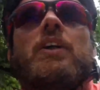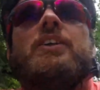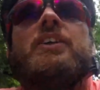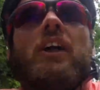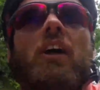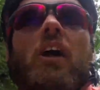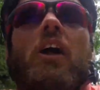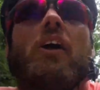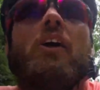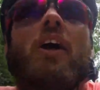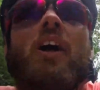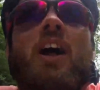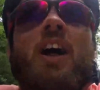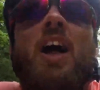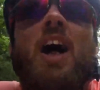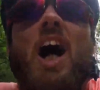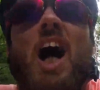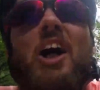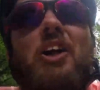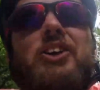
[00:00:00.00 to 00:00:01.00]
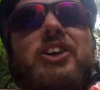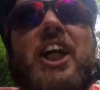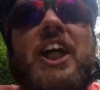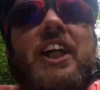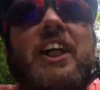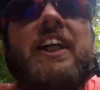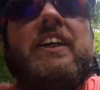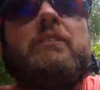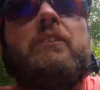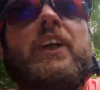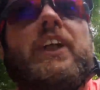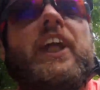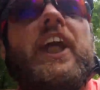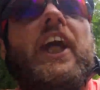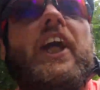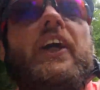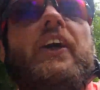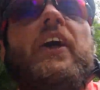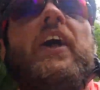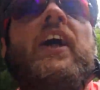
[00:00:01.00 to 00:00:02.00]
So I'll check in with
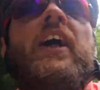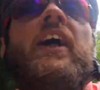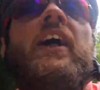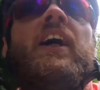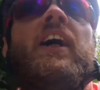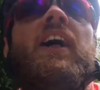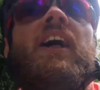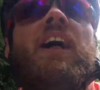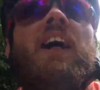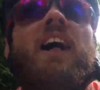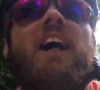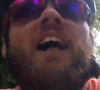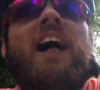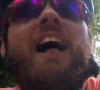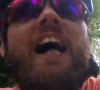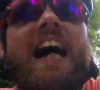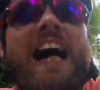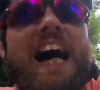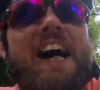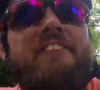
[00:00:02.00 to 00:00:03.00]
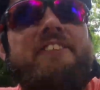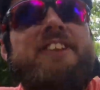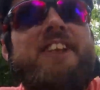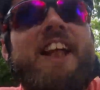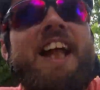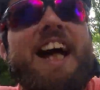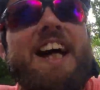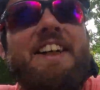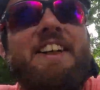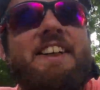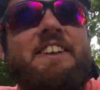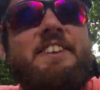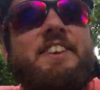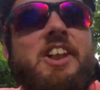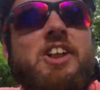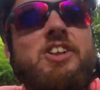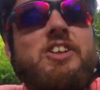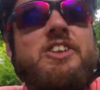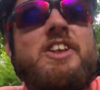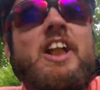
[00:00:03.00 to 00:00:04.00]
you after
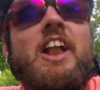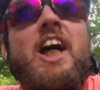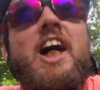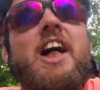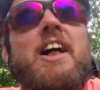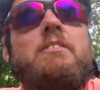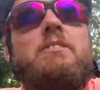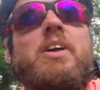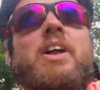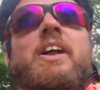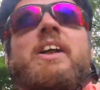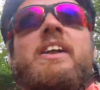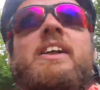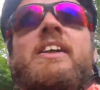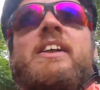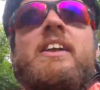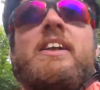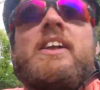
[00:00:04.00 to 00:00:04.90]
Hannington climb.